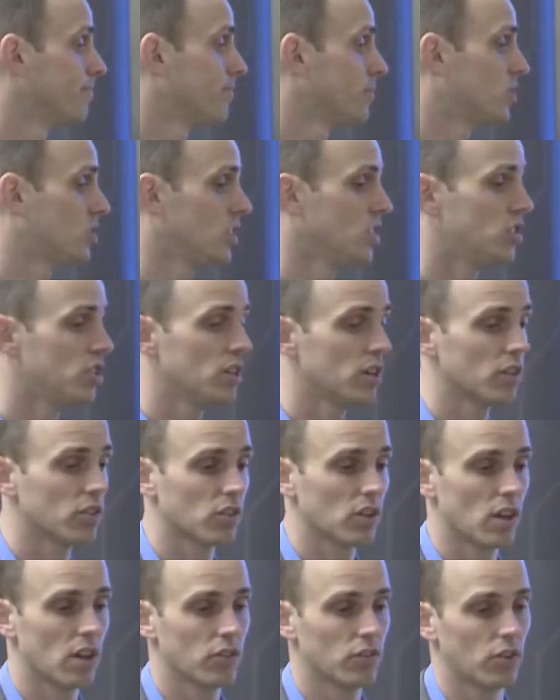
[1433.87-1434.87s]

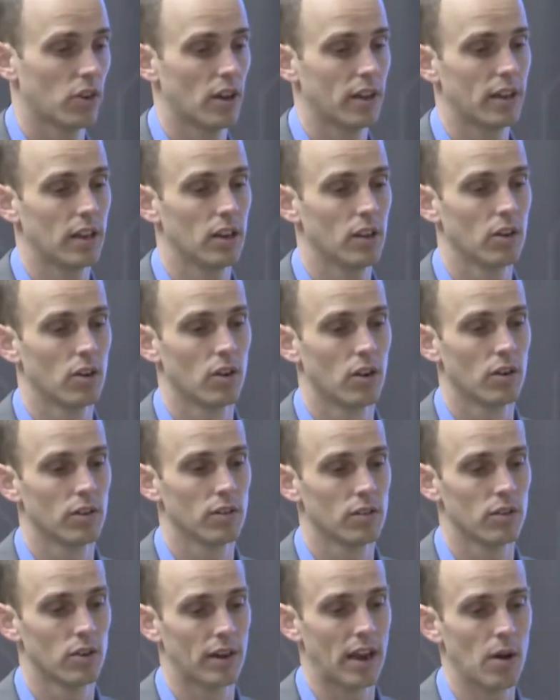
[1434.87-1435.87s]
CGSS, you're not getting your,
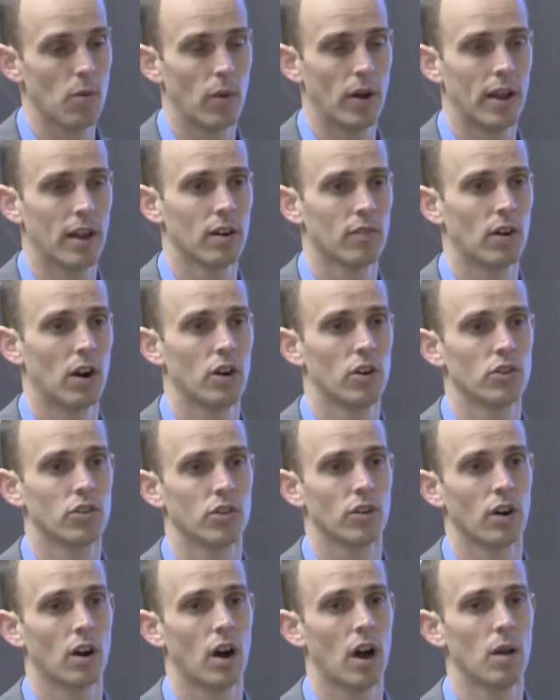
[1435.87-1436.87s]
your gateway antivirus,
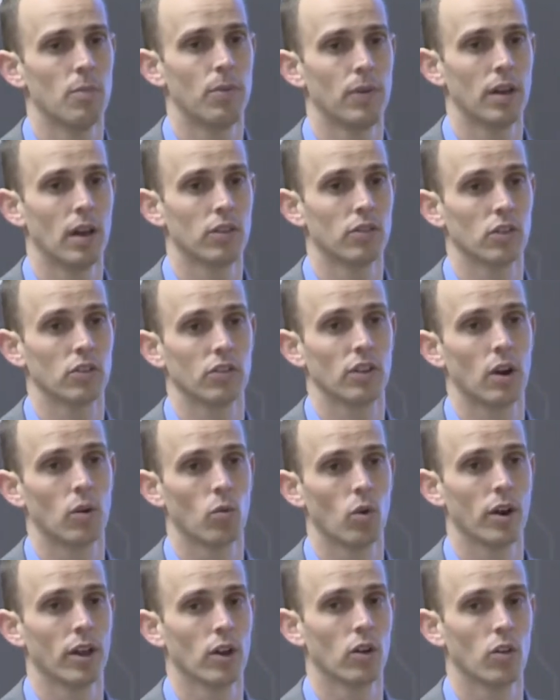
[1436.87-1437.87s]
your IPS, it's
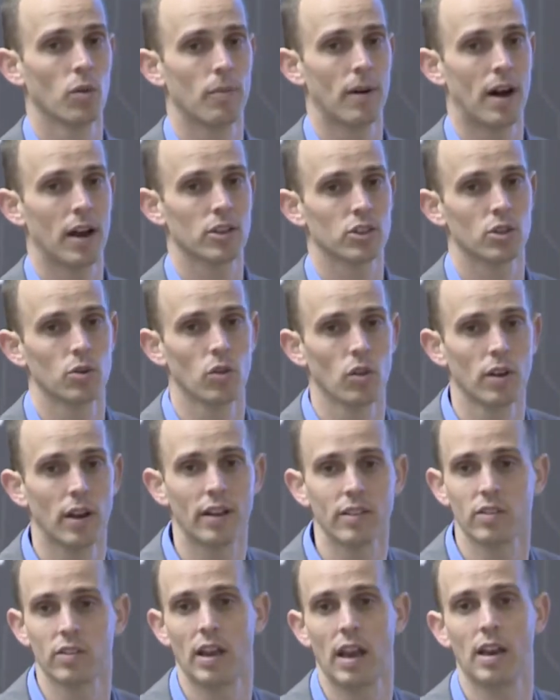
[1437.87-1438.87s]
not running on the box, you're really
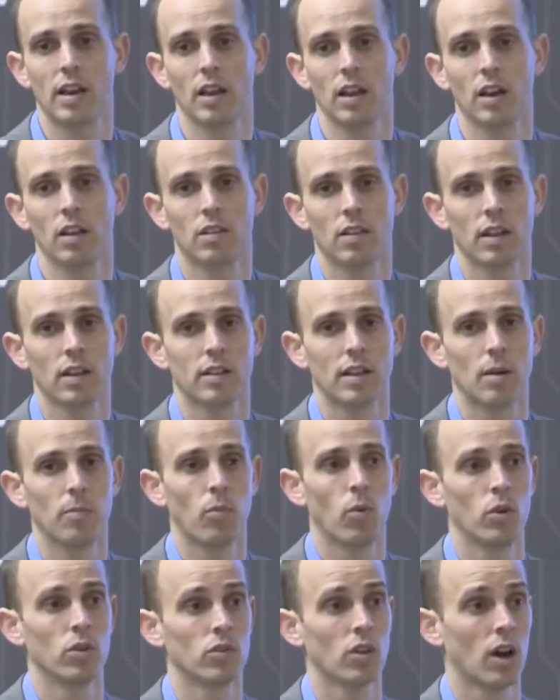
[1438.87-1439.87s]
not scanning anything at
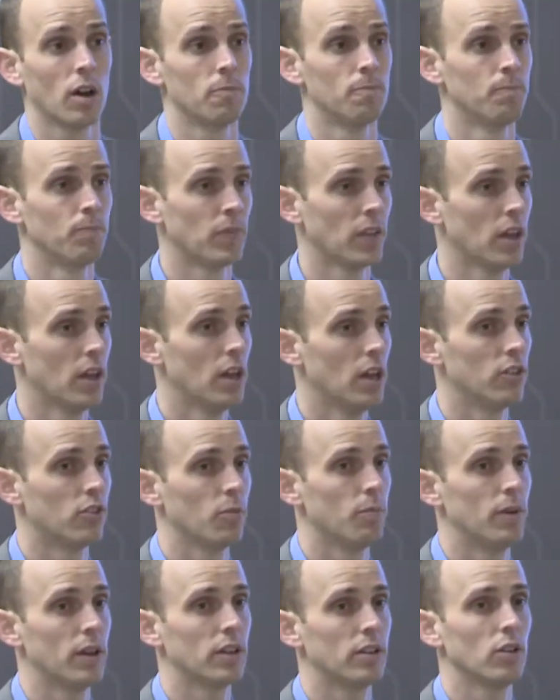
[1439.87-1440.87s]
that point in time it's
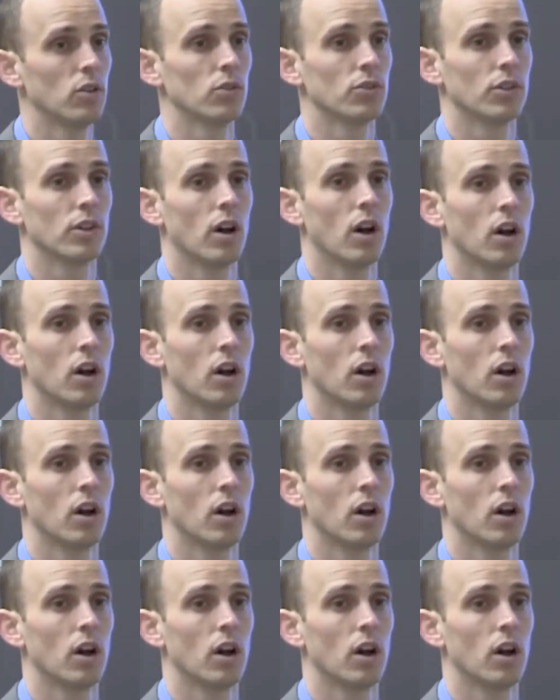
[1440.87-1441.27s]
a big deal to